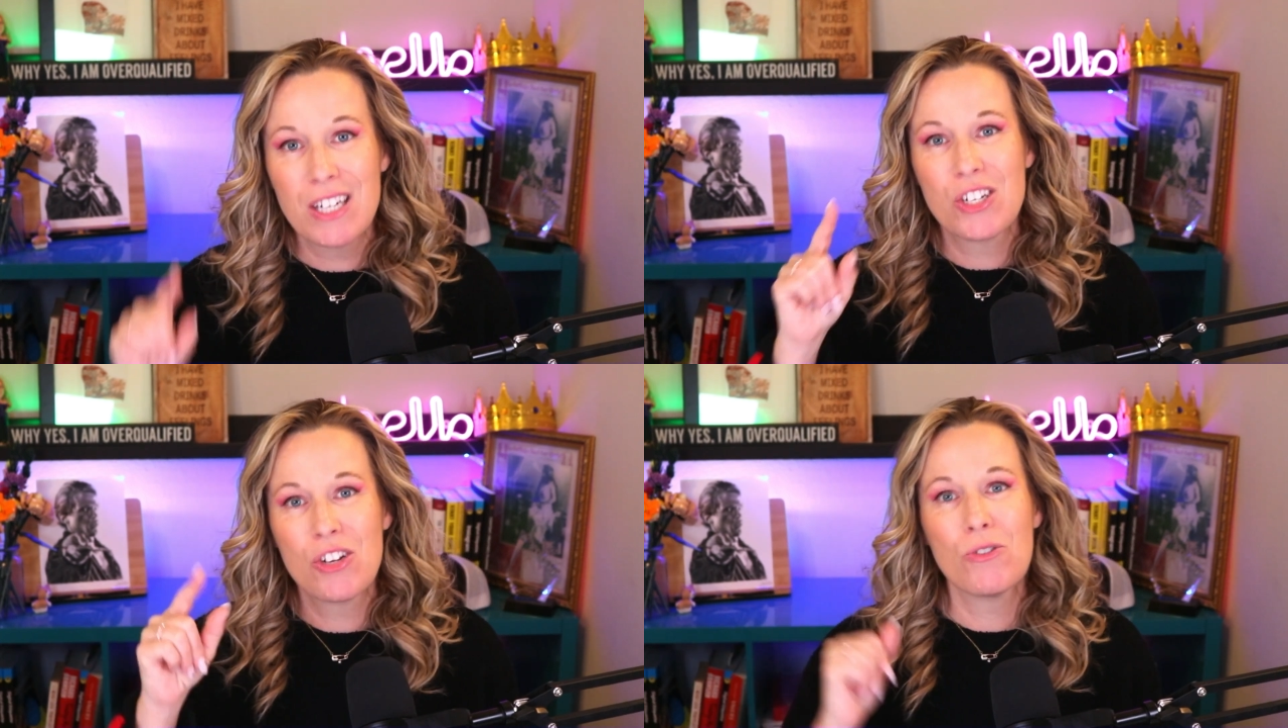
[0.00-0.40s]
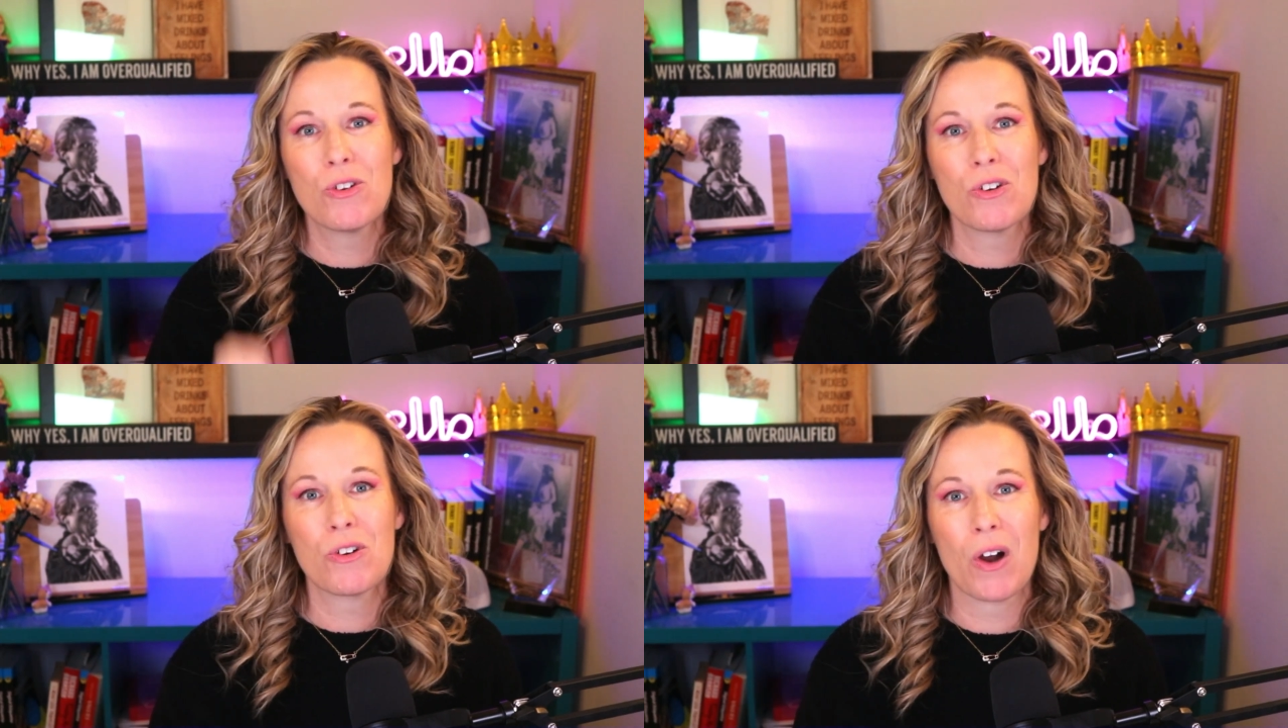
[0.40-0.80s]
to
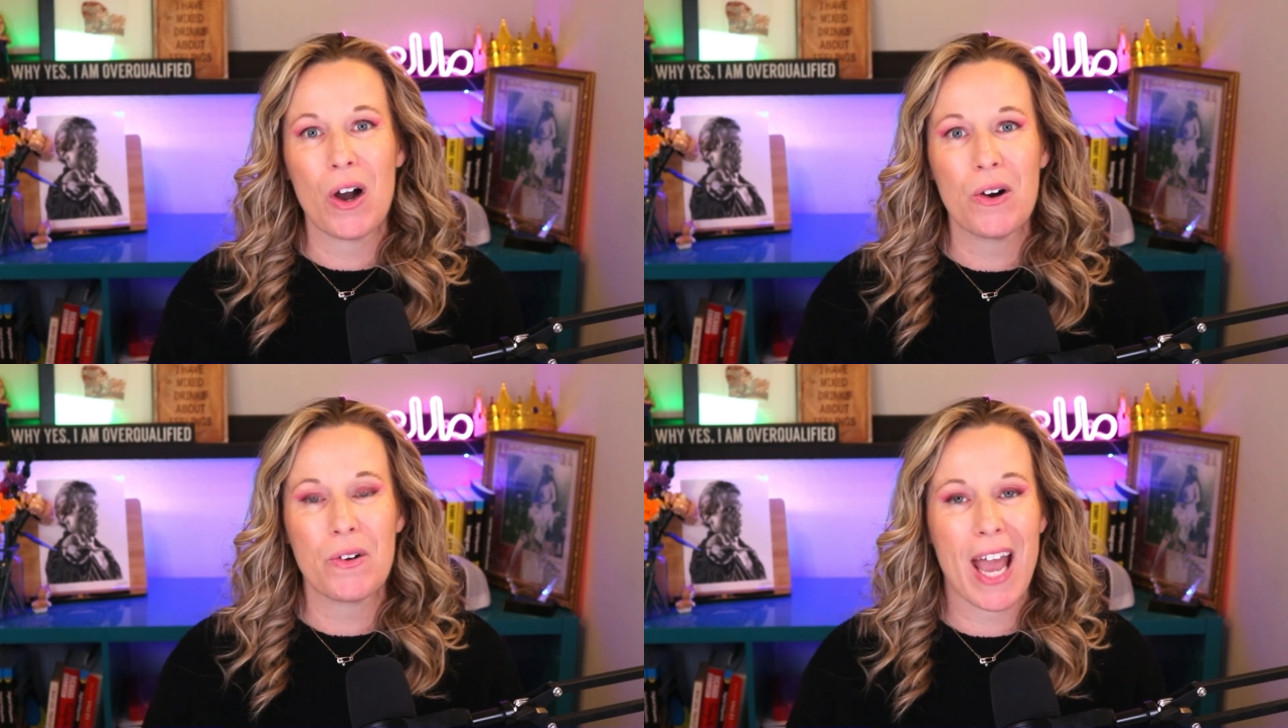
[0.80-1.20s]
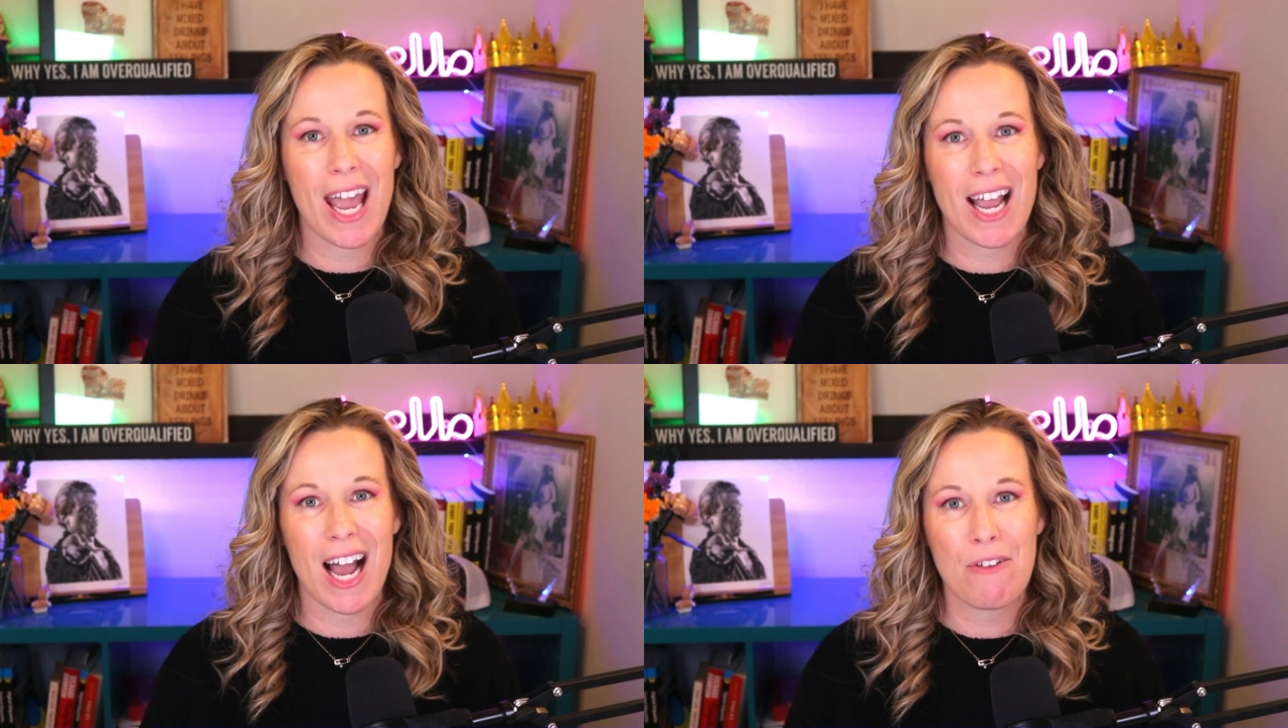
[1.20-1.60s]
do your own
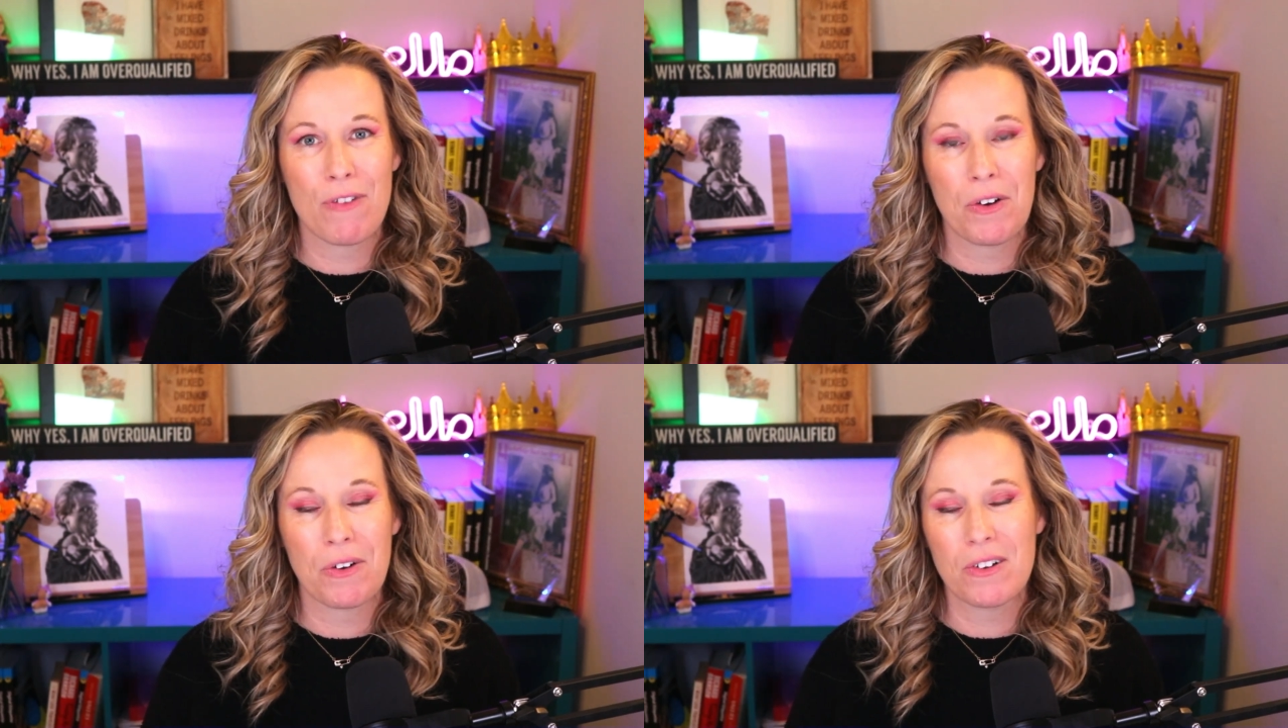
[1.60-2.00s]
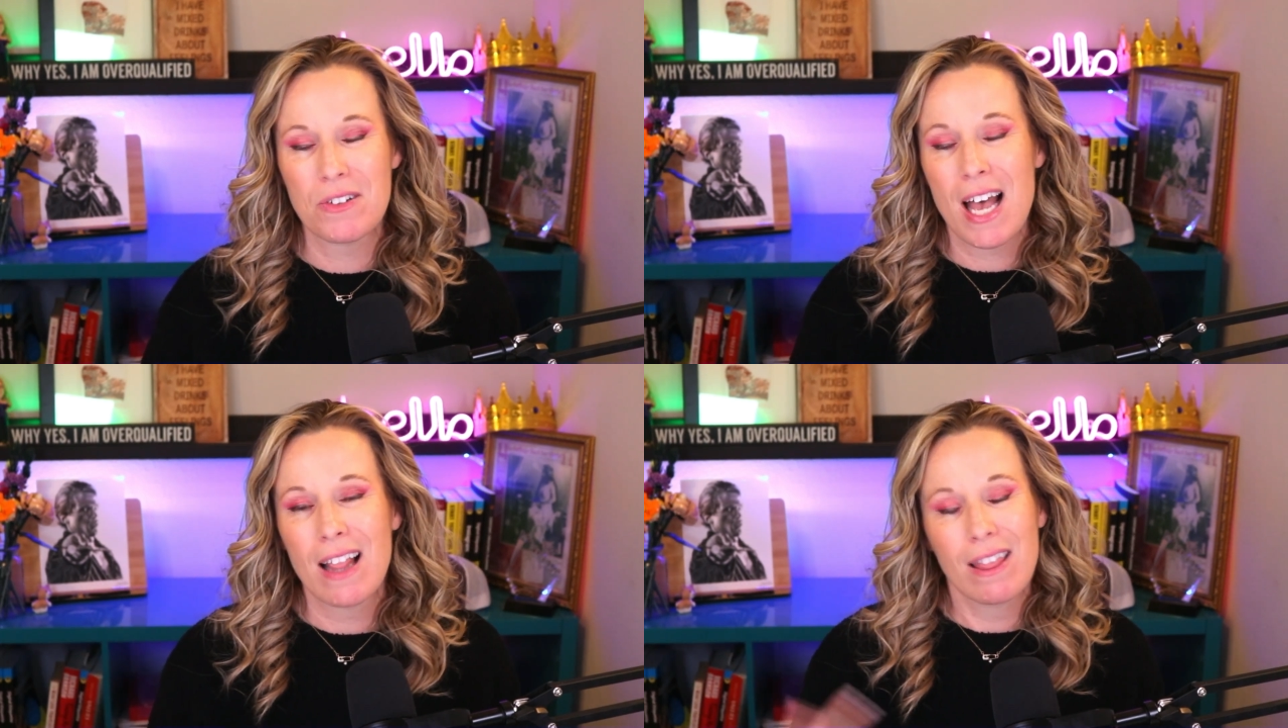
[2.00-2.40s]
AI photos,